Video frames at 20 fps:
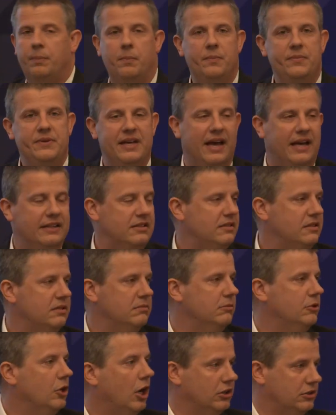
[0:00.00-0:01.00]
Yet
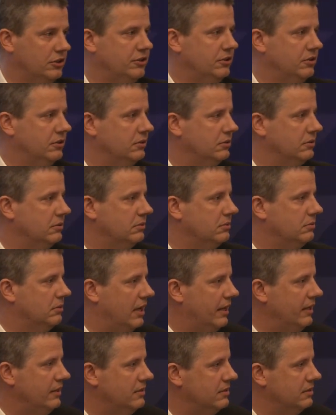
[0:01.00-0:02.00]
not,
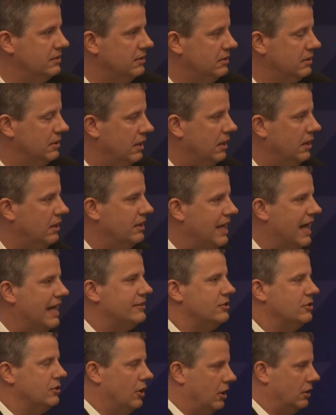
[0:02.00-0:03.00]
right?
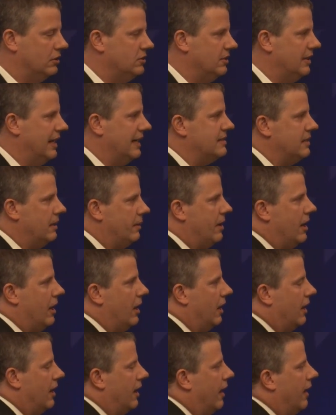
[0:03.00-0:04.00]
Yet not. Latin
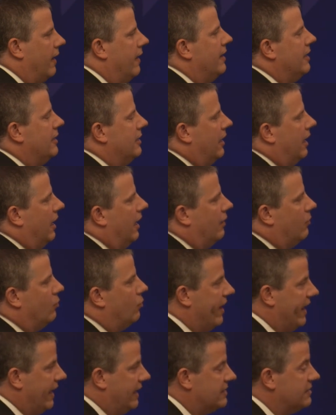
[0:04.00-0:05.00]
America
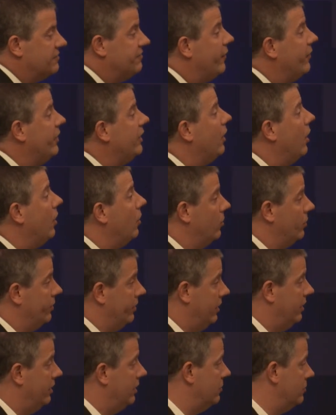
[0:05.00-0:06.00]
ranks very low
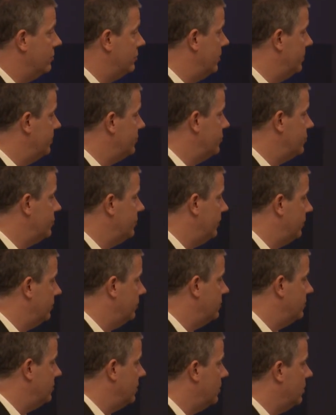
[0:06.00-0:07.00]
in the consumptions of
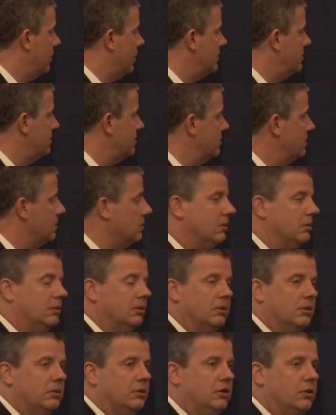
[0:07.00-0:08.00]
oats across
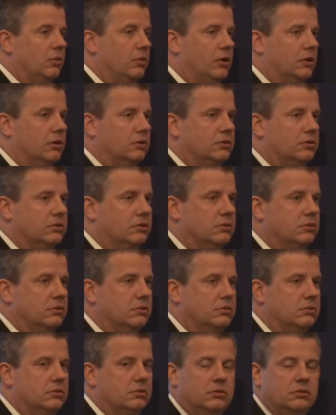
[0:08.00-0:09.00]
the world.
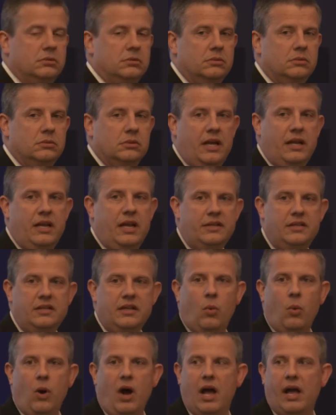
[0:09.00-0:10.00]
Any idea
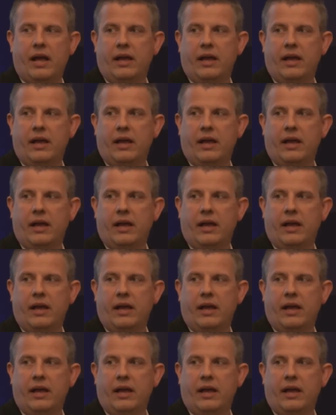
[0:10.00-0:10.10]
why?